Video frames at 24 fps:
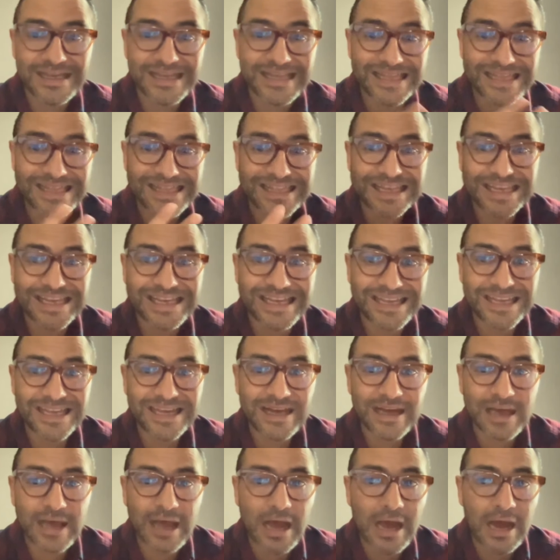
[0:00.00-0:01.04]
they
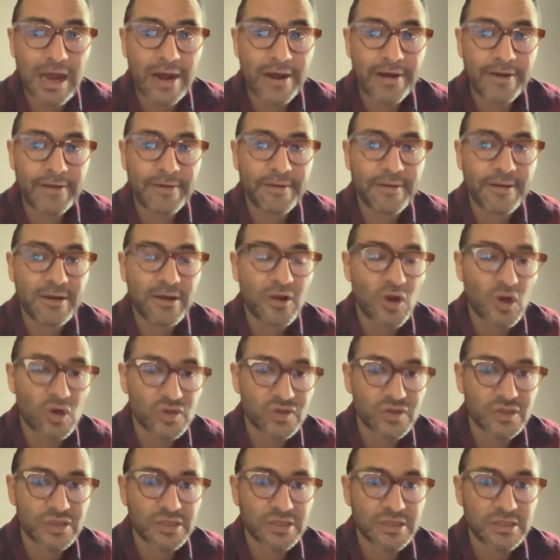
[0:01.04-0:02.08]
are
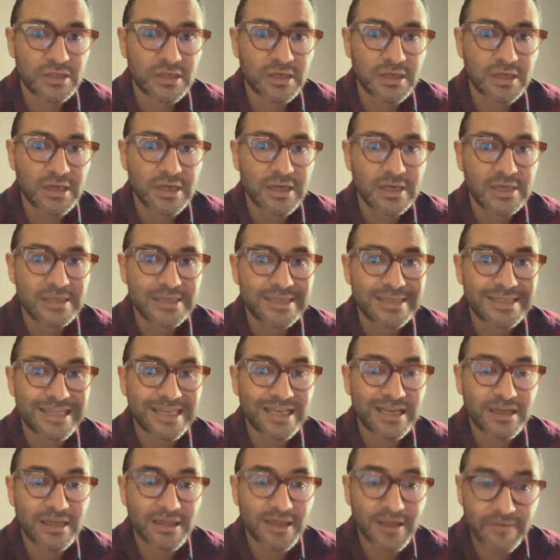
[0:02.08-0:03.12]
causing
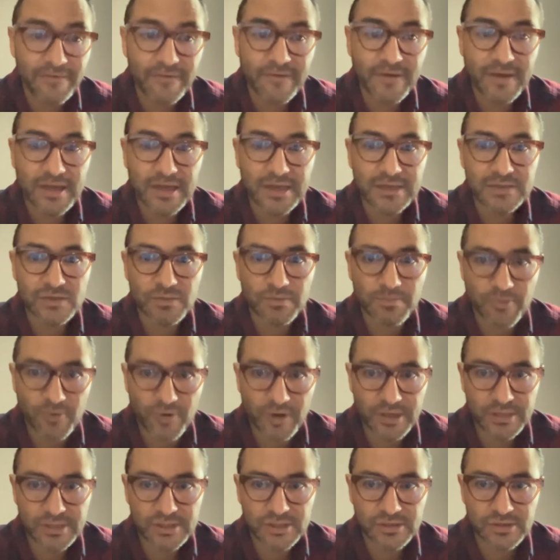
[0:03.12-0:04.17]
significant
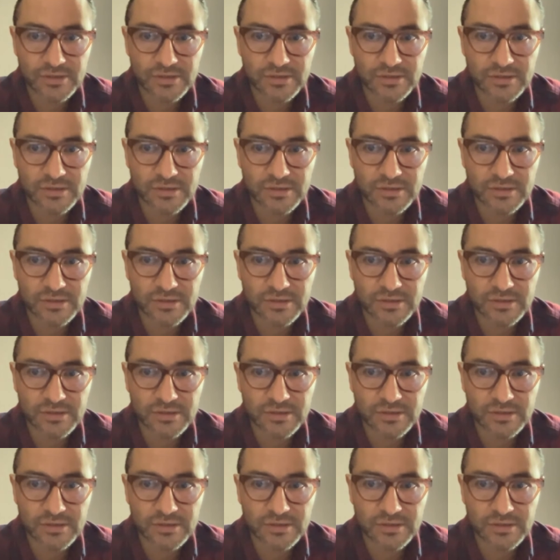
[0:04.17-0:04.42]
suppression.